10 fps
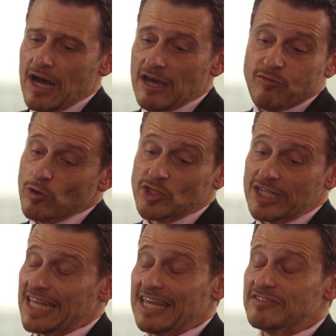
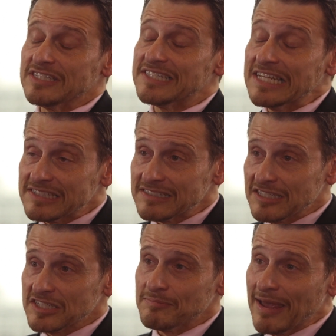Unfortunately, even since
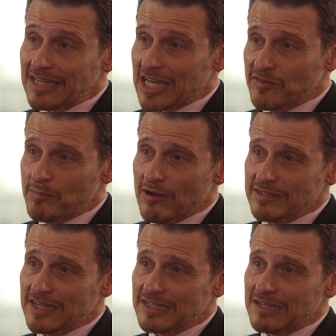the dismantling of
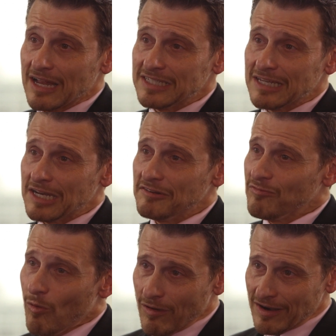apartheid in
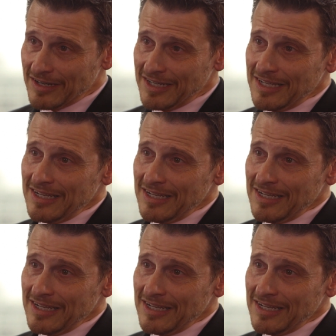1994,